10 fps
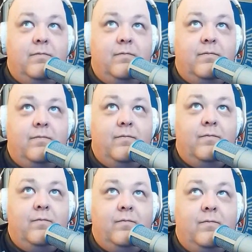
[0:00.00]

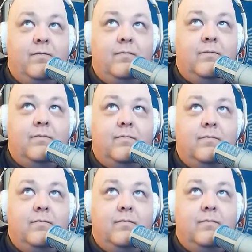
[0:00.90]

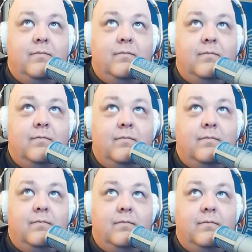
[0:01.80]

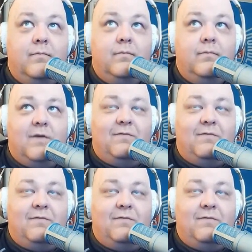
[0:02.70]
The person shown says nothing.